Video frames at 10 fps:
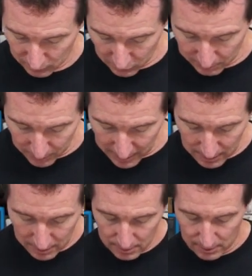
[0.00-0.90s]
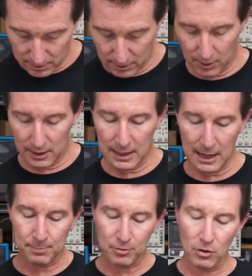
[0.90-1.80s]
Could be. Oh
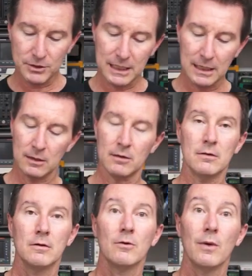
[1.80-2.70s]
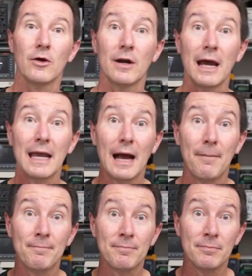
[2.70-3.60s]
yeah, Protean. We got a
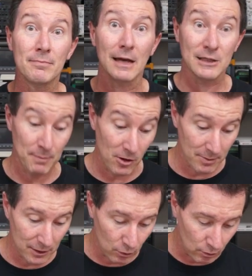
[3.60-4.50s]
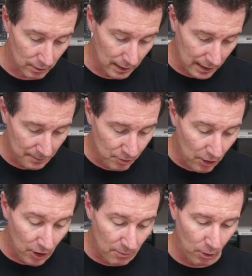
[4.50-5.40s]
um experimental uh,
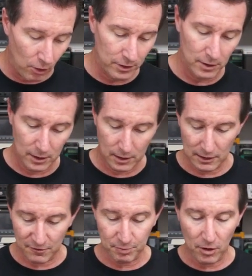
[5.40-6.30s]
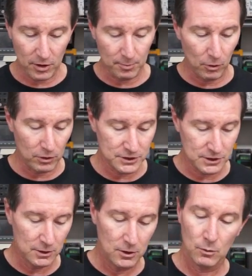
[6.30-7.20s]
proto board. Love proto
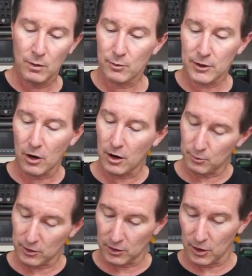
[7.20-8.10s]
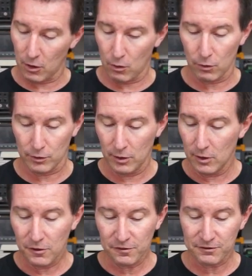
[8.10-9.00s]
boards. What do we got? We got an old
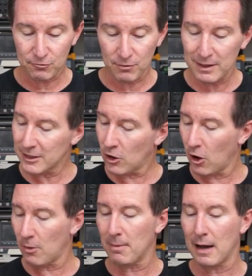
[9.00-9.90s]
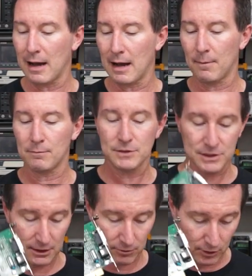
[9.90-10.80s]
three com um
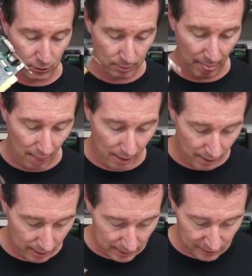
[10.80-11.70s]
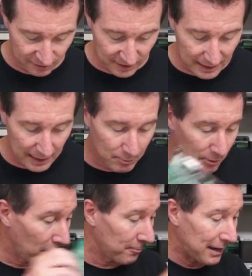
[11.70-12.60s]
serial thingy
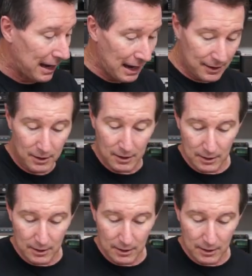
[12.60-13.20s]
mabob card.